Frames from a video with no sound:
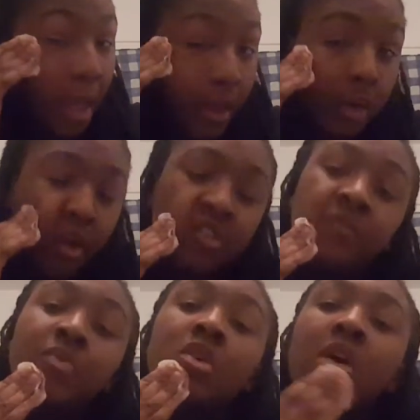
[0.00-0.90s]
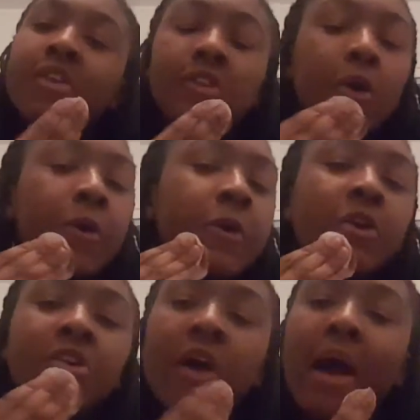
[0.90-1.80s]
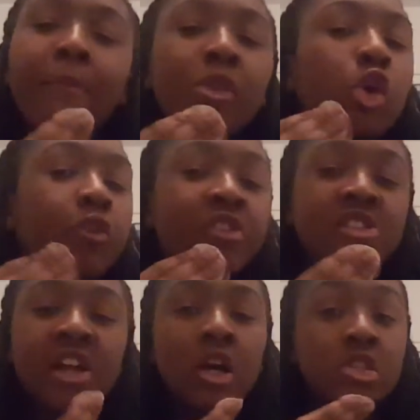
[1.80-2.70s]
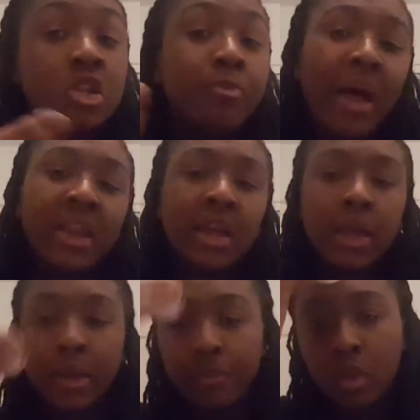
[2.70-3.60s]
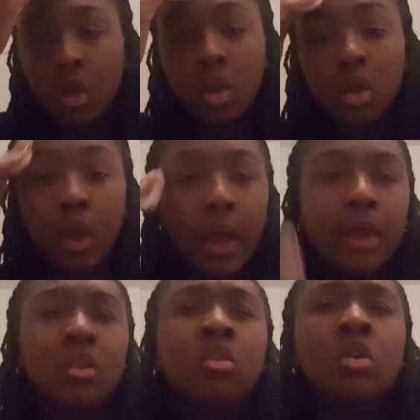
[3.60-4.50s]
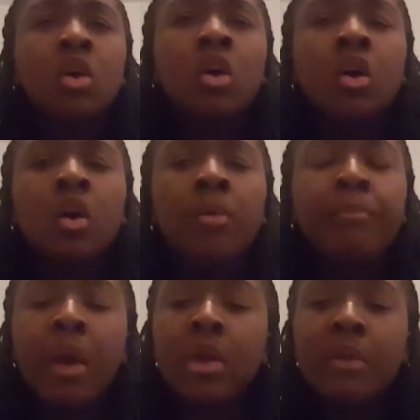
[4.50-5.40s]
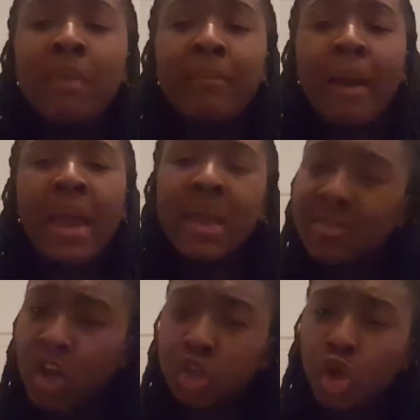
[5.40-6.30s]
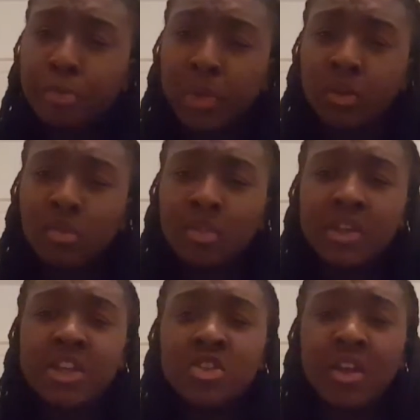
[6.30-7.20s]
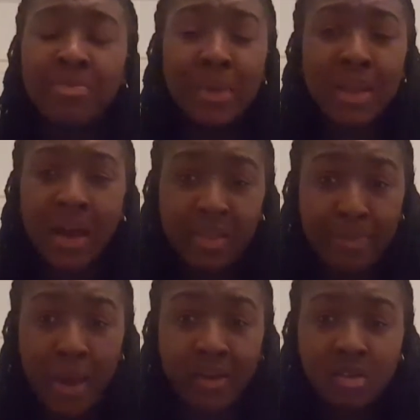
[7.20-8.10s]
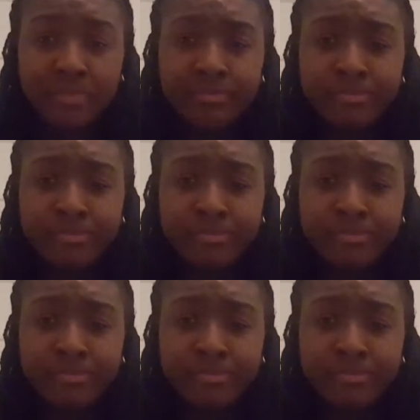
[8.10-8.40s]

Anyways, so I'm in the office now, still panicking, and bearing in mind my head is cut open, the teacher gives me an ice pack.